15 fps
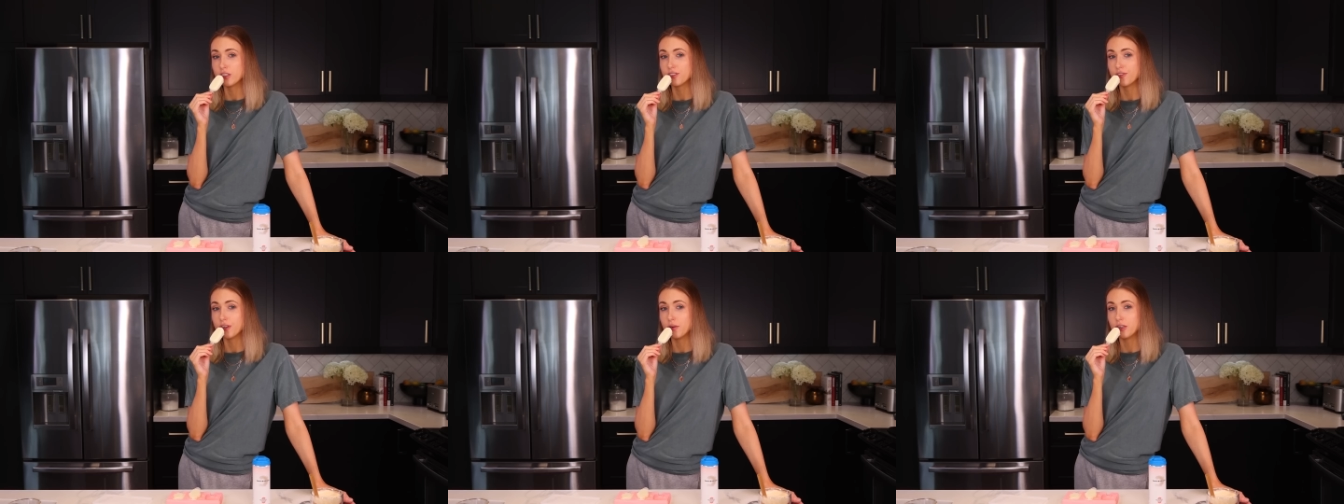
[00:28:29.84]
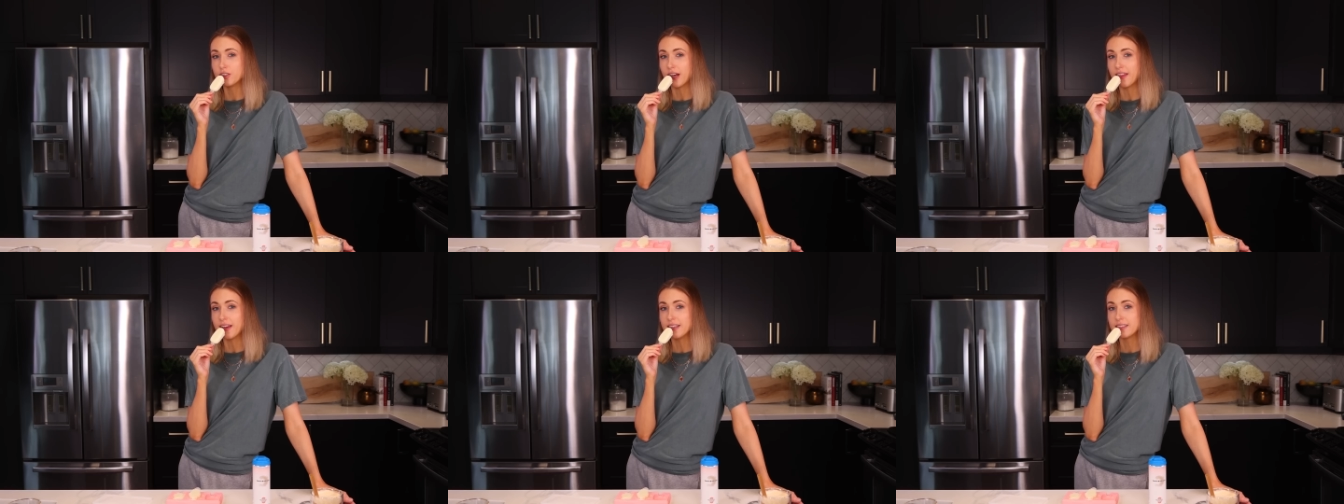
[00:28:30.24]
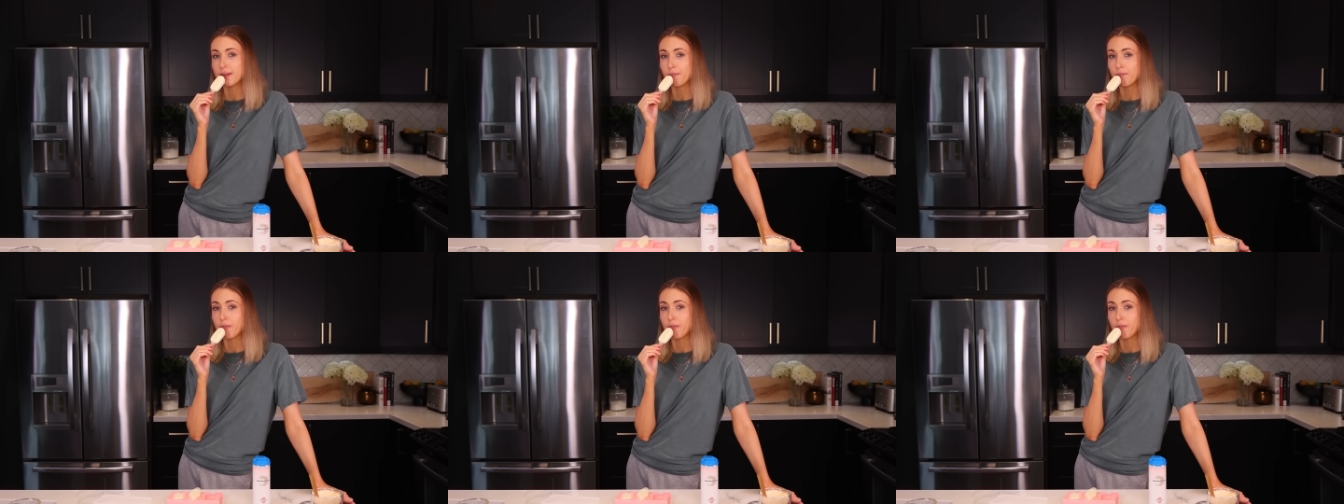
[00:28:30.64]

Christopher, you want to try this?